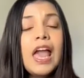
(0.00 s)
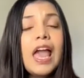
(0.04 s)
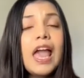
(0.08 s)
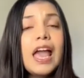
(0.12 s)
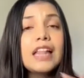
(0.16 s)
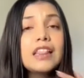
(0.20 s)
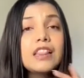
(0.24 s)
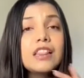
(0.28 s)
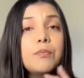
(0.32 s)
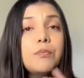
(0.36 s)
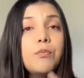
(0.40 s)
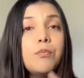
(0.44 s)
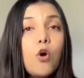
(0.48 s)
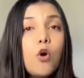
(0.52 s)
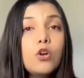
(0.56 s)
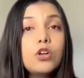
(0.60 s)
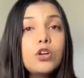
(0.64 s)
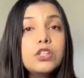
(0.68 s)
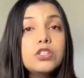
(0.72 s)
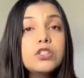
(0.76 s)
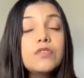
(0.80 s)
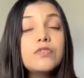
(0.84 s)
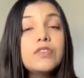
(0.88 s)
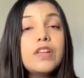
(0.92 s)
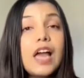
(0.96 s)
And the
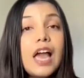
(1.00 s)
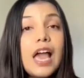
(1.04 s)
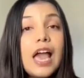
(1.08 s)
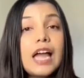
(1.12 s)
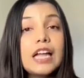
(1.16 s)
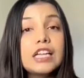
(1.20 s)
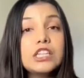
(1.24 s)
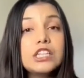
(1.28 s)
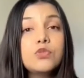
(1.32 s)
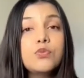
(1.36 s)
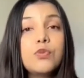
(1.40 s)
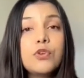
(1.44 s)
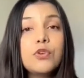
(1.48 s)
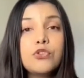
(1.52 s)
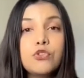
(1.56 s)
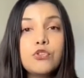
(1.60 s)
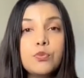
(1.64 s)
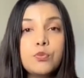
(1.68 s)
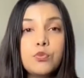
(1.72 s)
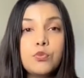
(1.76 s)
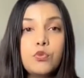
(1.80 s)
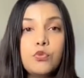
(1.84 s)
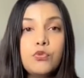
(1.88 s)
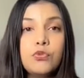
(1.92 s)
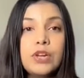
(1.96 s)
bodies of the ants were
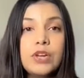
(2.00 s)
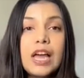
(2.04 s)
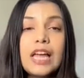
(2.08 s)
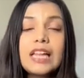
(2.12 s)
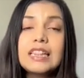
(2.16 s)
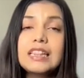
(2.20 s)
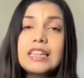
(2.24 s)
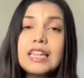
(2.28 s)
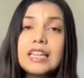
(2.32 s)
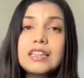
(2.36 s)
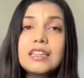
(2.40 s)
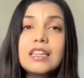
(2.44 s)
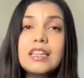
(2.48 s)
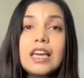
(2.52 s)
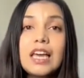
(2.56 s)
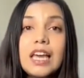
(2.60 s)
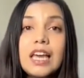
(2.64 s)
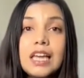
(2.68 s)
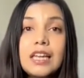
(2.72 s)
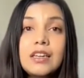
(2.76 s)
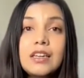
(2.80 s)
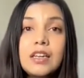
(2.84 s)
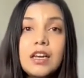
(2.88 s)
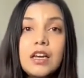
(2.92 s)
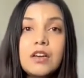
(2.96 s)
removed and then the
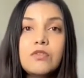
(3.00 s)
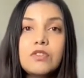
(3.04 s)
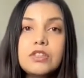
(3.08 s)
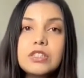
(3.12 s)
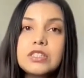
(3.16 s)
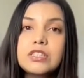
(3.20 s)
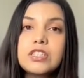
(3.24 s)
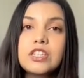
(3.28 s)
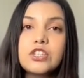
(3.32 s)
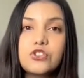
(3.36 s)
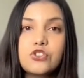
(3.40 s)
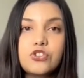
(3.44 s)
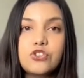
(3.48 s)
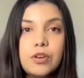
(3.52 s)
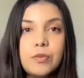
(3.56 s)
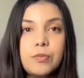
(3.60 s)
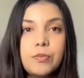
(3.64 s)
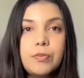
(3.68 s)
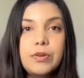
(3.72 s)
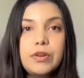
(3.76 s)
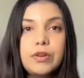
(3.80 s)
area was stitched up.